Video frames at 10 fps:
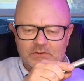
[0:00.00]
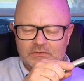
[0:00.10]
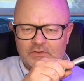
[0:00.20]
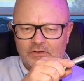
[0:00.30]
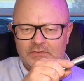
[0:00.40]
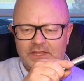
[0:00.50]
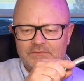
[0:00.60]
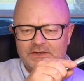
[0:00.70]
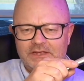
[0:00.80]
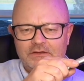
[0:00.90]
has got
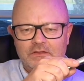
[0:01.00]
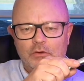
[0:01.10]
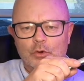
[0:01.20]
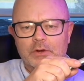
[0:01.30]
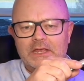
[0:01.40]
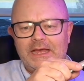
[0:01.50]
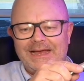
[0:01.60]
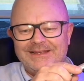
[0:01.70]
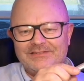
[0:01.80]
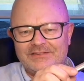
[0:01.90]
heavily into the
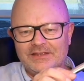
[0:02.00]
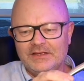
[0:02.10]
Auracast